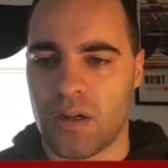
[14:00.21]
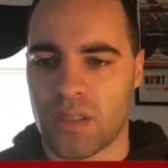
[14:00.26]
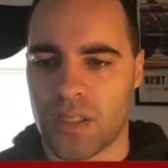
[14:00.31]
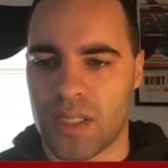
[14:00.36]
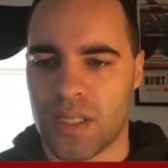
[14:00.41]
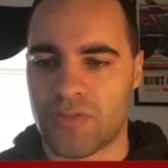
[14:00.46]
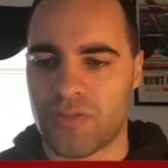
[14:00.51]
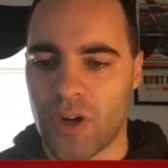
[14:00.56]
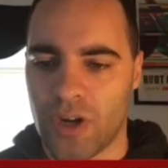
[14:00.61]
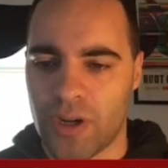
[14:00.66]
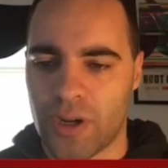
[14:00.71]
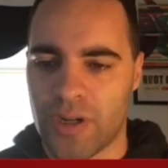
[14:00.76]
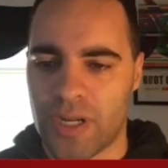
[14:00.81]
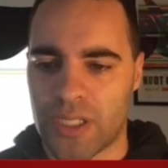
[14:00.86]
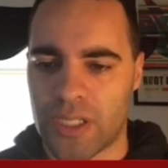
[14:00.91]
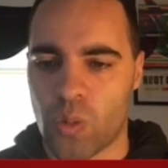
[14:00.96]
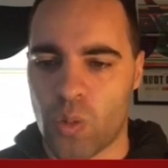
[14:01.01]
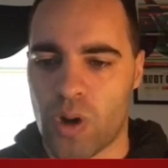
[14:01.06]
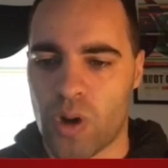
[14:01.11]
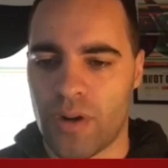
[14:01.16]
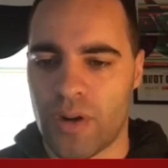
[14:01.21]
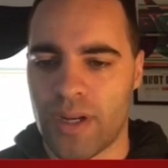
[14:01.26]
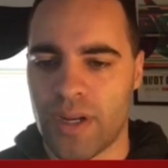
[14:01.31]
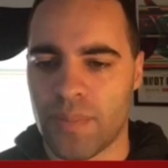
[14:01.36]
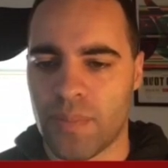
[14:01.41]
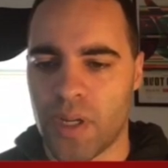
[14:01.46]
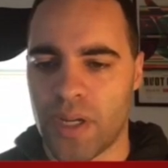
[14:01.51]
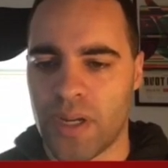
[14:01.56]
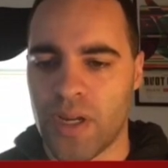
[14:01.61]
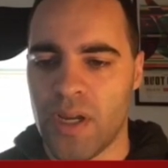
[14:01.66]
It's very good against One
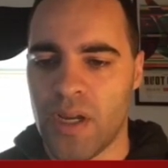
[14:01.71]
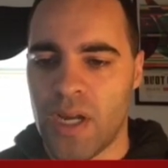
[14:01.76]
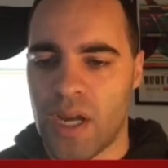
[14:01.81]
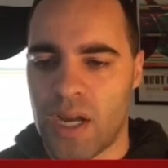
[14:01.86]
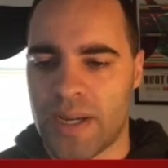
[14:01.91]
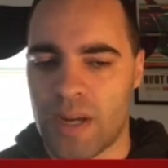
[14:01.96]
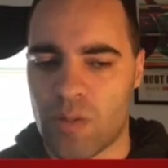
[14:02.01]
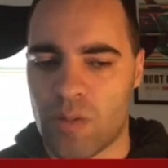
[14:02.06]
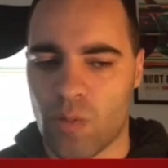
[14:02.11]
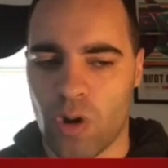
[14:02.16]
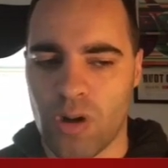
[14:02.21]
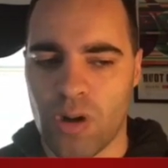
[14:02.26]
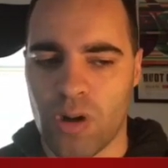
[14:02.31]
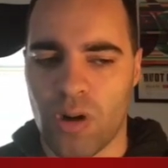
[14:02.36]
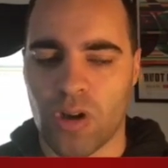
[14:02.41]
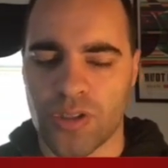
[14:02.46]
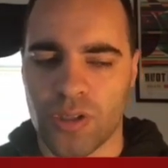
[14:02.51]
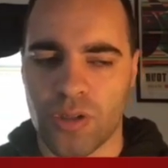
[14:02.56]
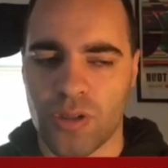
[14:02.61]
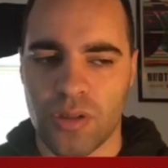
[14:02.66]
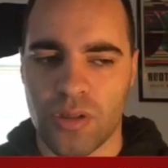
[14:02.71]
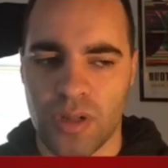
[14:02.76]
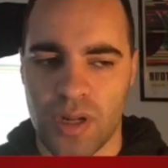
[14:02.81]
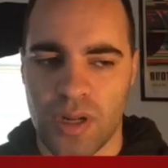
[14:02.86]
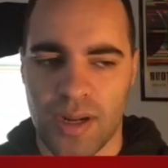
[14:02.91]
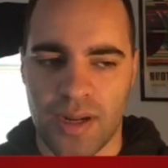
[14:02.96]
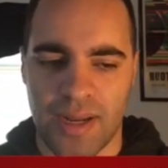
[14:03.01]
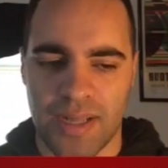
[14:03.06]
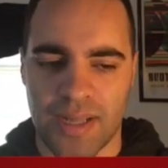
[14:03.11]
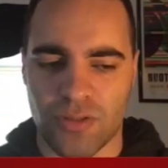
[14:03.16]
Ring, but again, we're also,
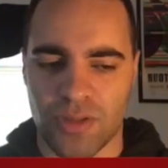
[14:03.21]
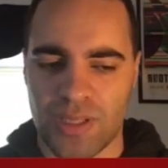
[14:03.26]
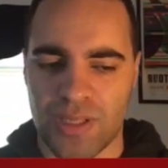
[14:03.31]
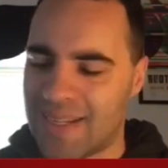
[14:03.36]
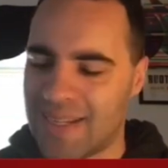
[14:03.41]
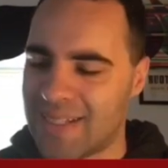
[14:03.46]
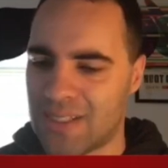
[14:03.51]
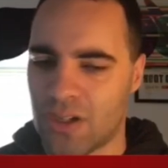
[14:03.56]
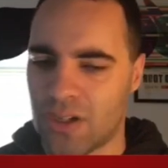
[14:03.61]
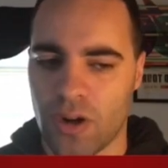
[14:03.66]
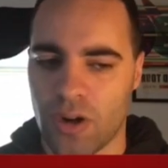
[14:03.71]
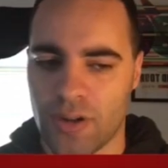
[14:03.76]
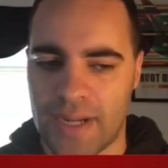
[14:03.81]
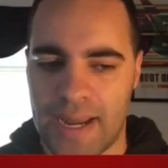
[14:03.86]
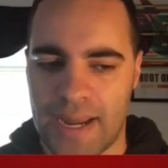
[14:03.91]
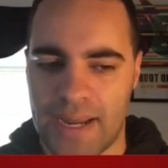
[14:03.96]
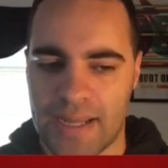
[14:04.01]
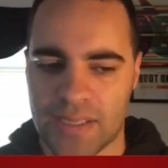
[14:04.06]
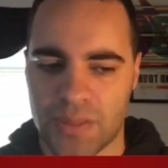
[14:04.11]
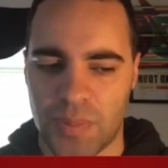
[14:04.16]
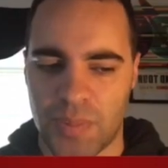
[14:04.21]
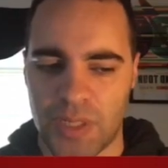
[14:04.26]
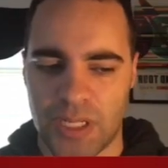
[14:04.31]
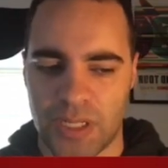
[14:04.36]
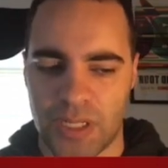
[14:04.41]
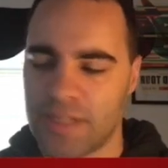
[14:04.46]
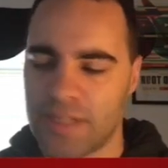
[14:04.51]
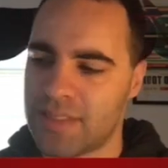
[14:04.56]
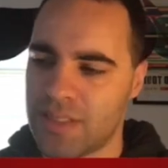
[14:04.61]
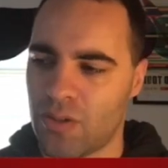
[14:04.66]
it's really to hard cast,
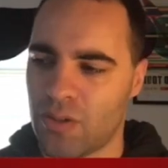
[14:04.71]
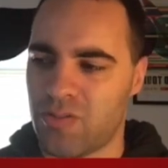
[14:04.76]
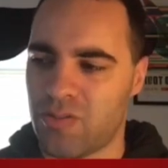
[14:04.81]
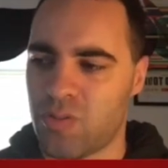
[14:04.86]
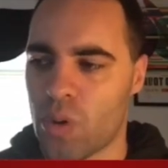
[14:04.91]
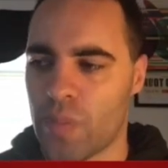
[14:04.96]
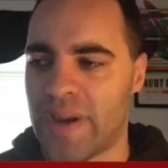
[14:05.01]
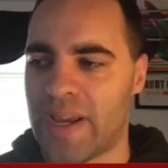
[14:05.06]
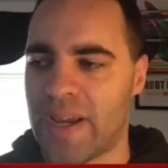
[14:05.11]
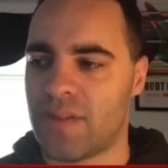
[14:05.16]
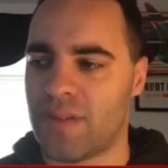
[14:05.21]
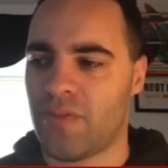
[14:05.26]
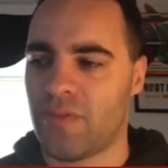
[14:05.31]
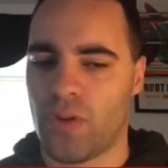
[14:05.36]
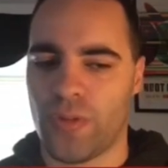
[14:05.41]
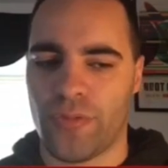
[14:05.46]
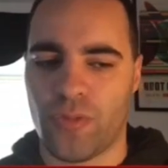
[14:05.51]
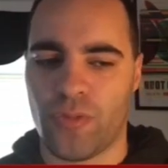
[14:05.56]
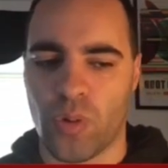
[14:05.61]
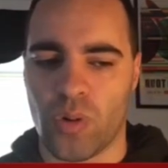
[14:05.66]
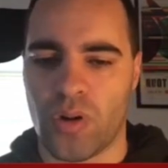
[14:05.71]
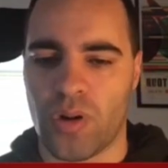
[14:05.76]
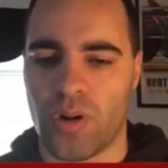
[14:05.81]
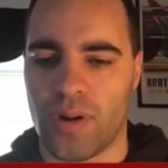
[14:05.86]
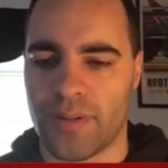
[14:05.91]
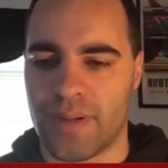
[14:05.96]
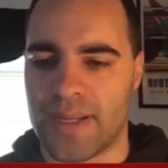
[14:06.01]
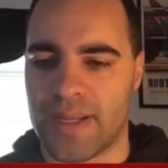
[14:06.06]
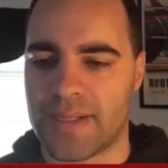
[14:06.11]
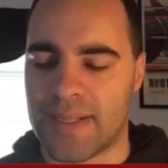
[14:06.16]
because 4 mana for a 4,
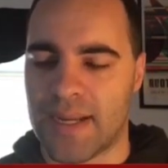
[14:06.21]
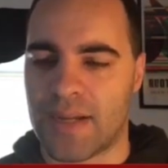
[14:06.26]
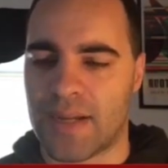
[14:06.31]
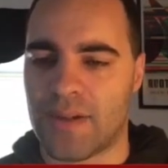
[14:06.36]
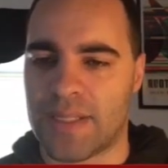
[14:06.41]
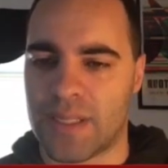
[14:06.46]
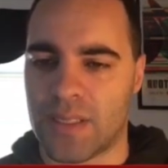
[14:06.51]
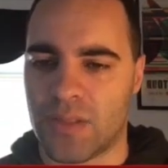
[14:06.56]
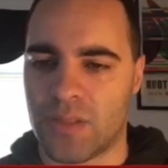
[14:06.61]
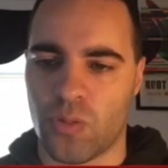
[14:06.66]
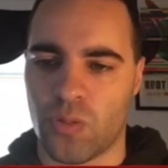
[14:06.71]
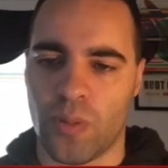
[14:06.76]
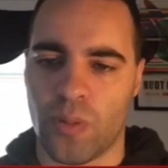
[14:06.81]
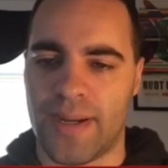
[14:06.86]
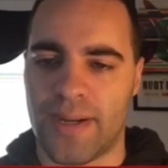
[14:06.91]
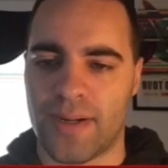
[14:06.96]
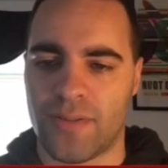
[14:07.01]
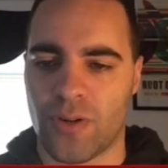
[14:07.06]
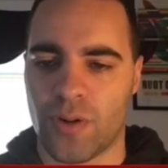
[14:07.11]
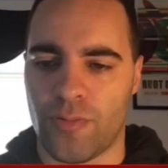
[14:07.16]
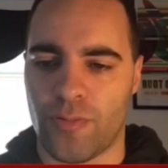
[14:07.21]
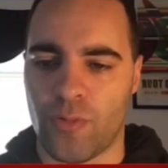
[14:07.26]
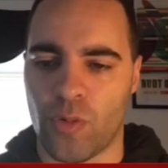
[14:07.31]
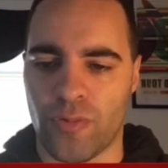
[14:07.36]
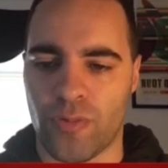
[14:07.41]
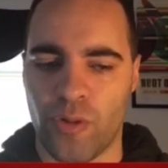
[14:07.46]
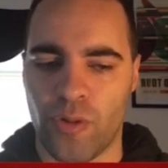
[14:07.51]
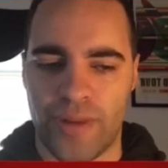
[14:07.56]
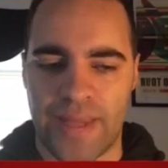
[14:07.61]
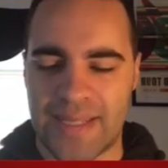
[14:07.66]
in a deck like this, 4 mana for a
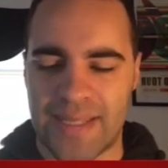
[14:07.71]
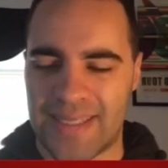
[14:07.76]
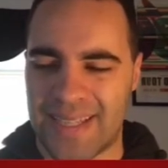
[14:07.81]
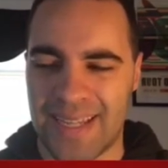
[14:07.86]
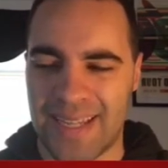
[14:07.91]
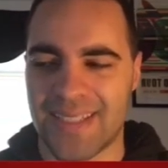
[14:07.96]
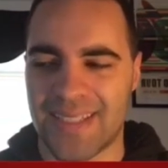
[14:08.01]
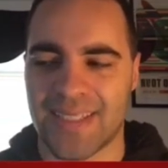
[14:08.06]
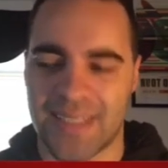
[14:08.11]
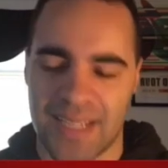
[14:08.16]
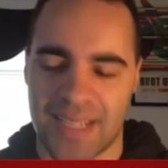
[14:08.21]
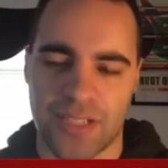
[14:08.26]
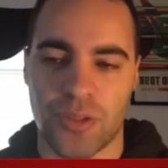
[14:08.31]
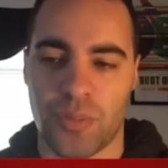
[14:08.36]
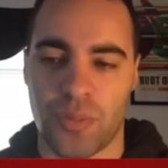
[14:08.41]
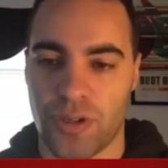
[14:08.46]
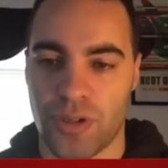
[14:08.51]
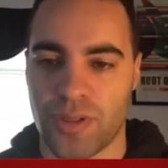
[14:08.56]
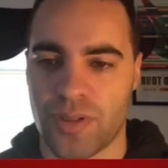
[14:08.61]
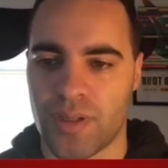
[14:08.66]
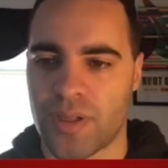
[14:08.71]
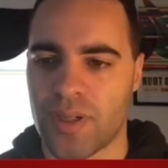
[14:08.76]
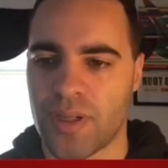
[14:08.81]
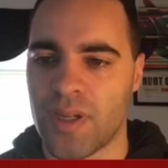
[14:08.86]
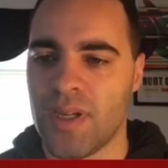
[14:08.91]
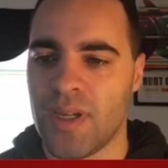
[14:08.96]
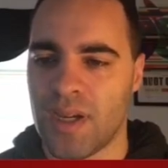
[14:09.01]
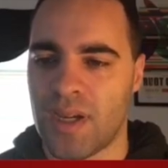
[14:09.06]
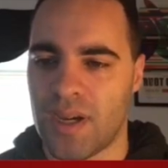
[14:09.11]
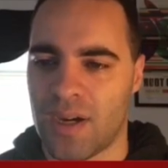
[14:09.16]
4/4 that has haste is actually pretty good,
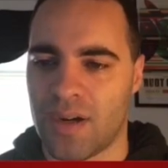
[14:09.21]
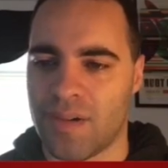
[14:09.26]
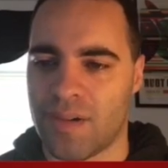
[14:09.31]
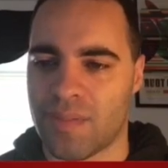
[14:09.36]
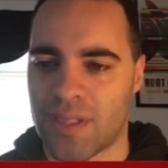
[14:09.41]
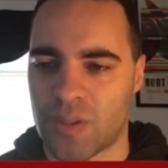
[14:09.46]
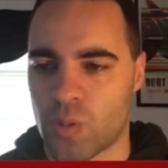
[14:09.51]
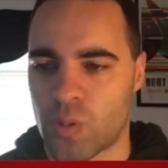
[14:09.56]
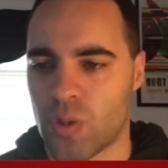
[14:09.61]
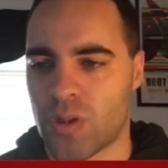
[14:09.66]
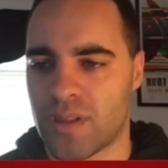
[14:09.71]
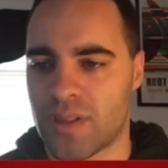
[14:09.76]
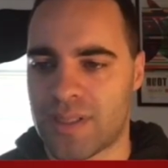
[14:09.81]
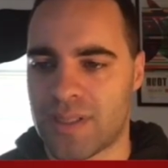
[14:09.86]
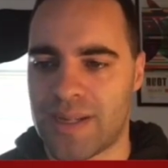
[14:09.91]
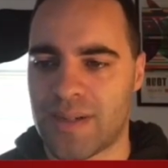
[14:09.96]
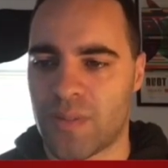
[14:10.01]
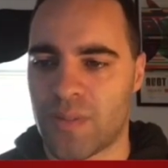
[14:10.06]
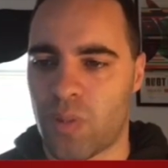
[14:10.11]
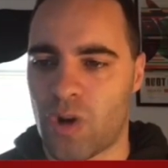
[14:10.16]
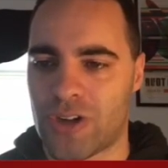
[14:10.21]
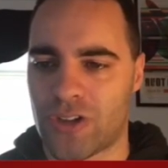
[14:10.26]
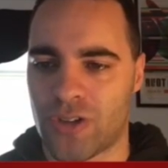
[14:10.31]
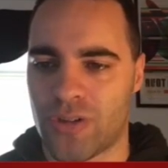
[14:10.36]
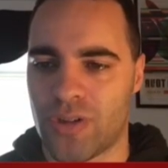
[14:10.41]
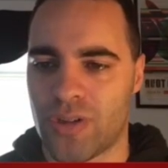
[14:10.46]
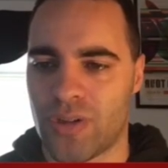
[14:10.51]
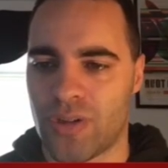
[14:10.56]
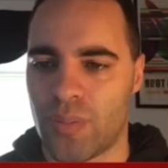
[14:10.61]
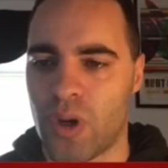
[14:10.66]
because we're tend to pressure
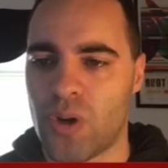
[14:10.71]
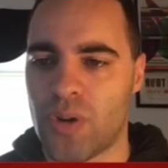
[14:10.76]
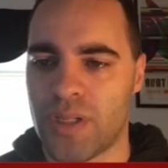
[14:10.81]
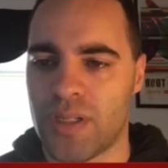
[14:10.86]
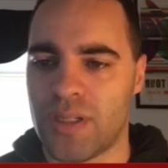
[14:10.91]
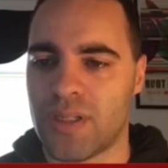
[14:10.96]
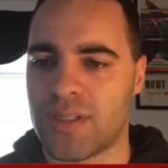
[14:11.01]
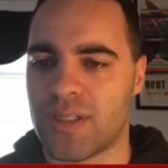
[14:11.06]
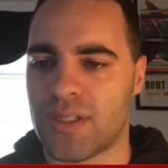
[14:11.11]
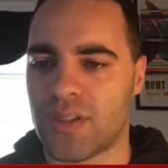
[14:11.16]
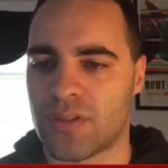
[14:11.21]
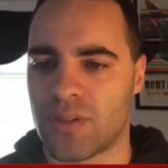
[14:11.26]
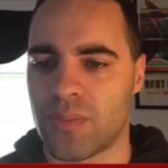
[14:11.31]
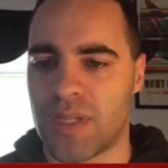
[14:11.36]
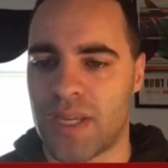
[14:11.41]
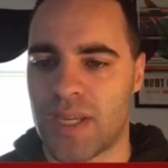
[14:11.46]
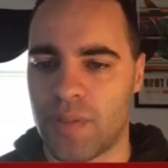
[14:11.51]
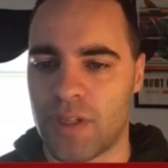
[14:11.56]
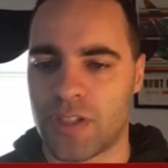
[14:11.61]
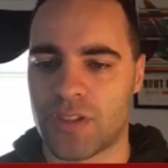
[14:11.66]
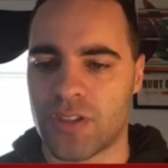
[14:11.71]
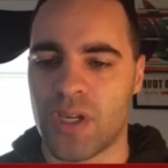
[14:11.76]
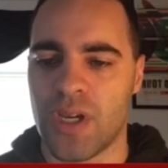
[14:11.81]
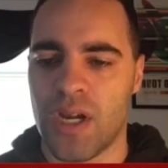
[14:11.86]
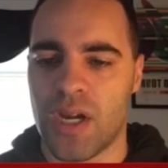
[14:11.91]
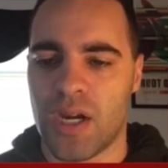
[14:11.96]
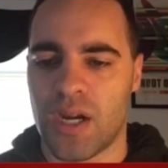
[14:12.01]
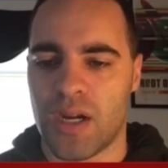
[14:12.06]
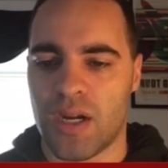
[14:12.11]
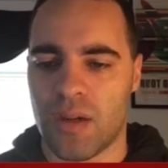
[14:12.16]
the opponent, deal some damage.
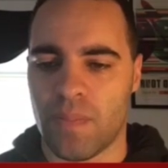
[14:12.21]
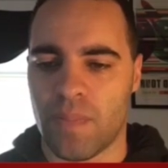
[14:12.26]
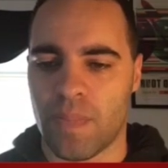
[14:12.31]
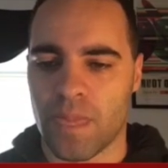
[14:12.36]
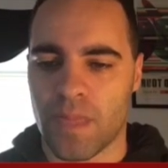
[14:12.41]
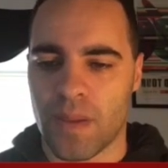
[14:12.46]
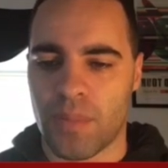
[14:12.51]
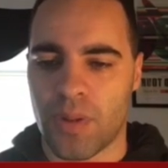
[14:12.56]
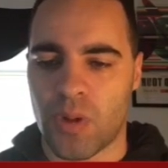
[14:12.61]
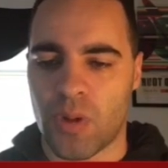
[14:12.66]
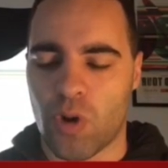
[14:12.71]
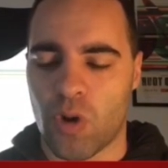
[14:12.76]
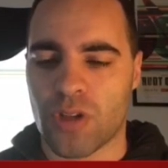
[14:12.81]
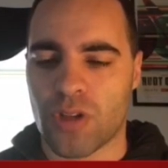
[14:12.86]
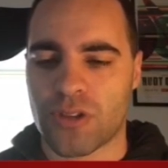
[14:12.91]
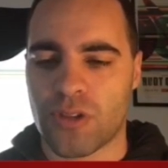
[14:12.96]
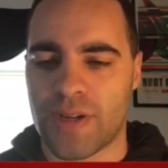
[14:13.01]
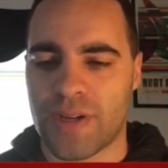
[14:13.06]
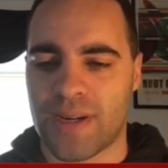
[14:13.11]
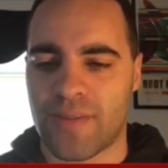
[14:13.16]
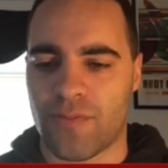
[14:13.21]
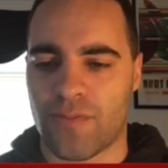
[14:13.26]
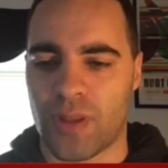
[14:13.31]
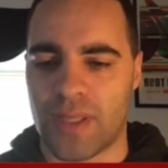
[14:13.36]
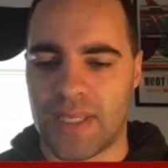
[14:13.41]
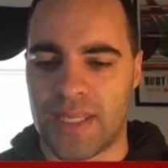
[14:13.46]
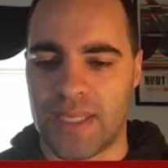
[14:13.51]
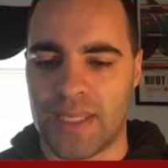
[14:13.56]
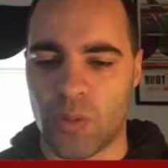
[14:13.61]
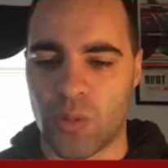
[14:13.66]
But we're also looking at for
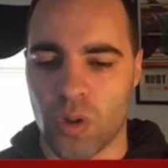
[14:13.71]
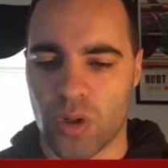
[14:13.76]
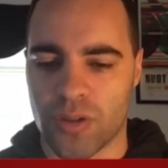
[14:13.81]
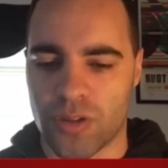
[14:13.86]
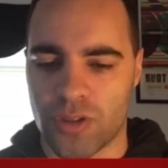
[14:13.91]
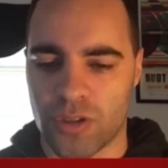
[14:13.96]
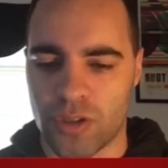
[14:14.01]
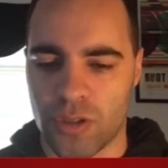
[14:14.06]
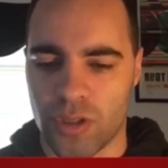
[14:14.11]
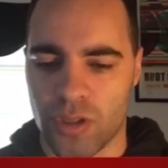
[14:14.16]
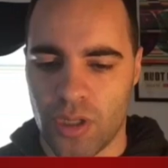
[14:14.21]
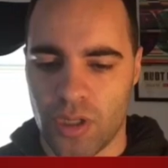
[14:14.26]
the keywords.